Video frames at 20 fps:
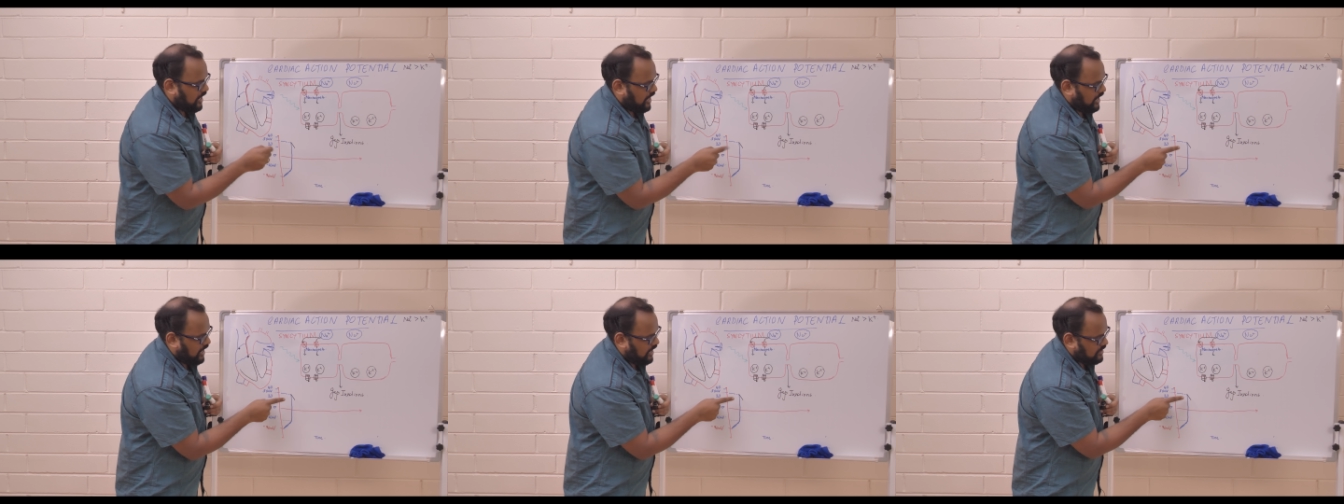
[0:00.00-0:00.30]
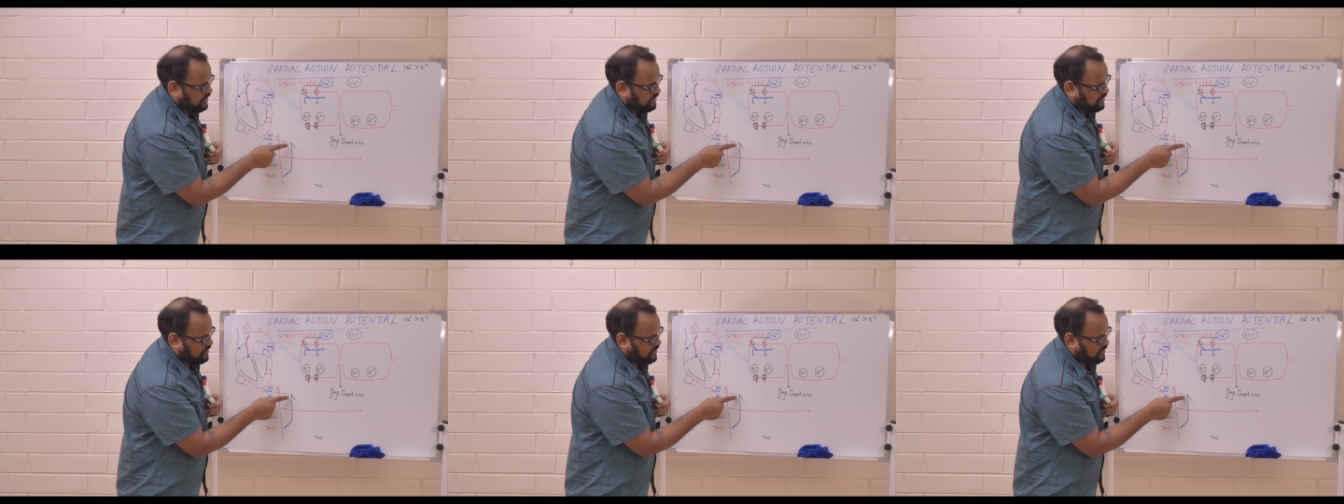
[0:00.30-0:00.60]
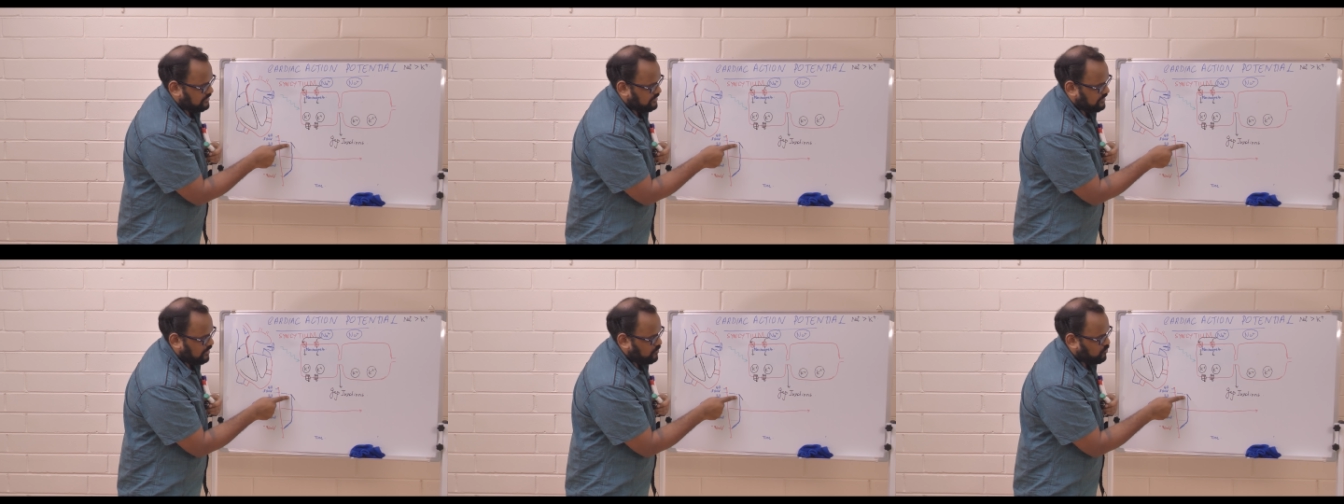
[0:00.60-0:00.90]
And
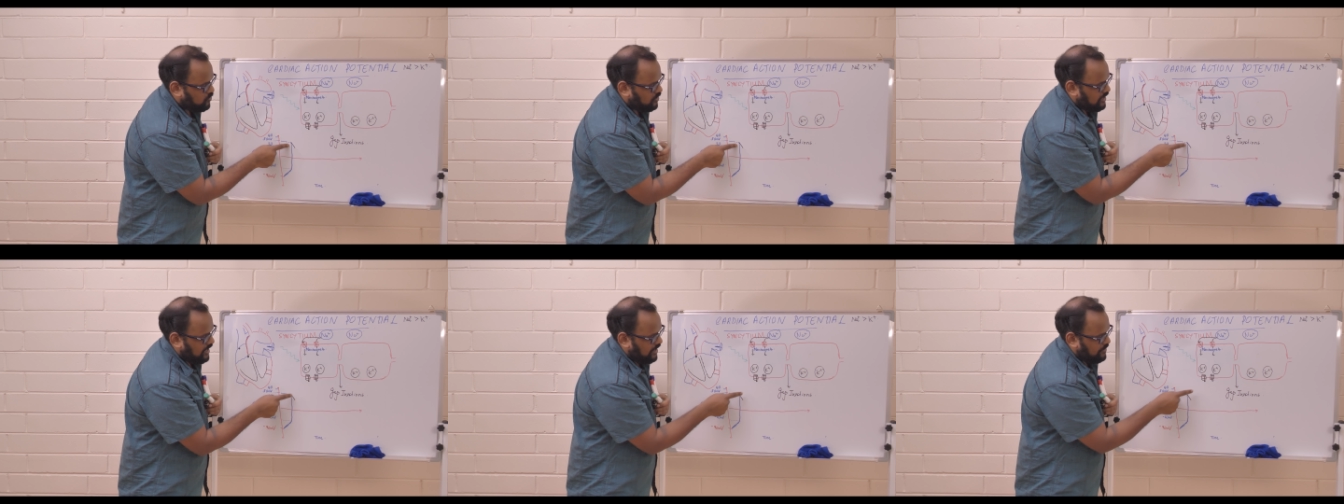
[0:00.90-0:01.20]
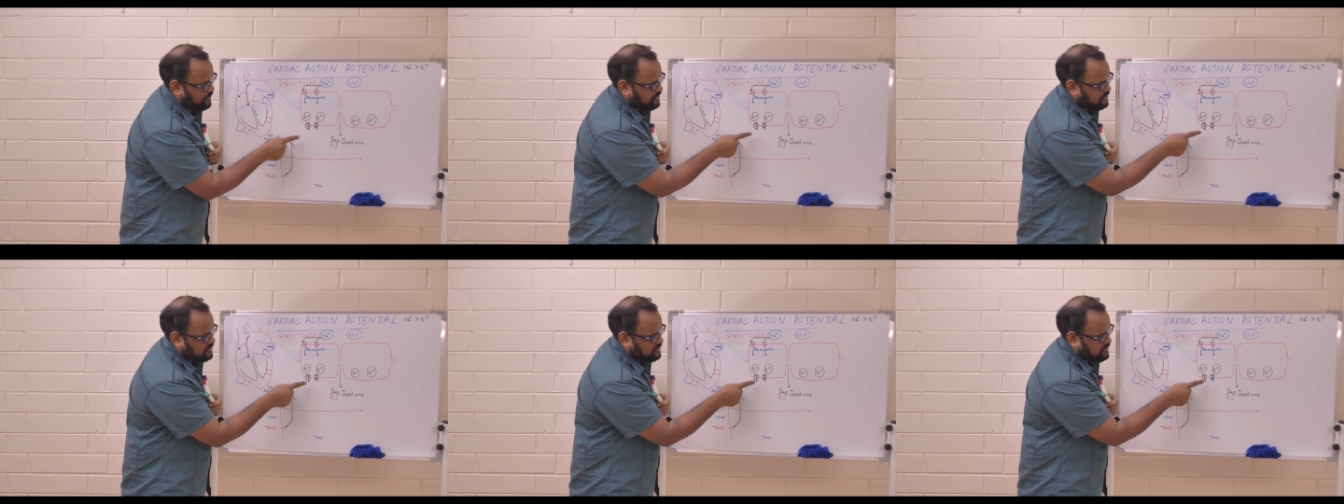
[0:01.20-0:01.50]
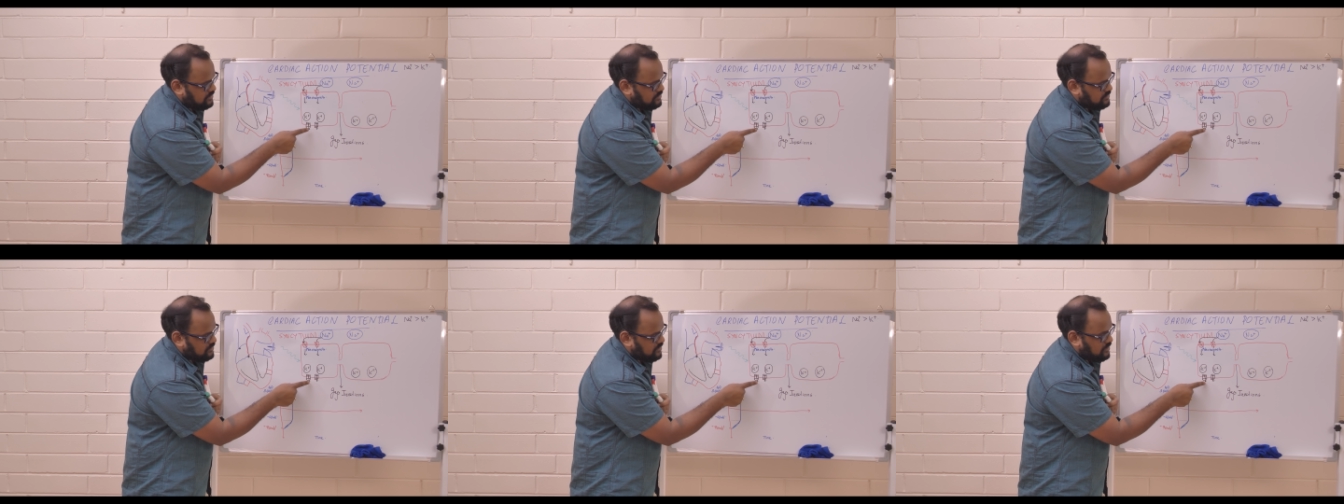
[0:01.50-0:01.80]
then what happens
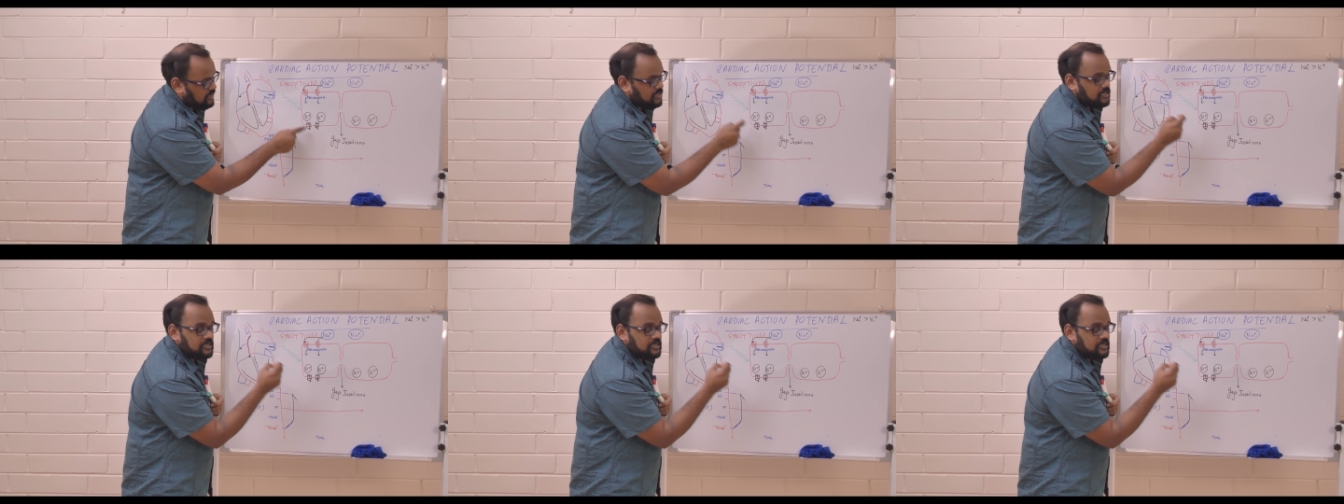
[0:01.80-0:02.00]
is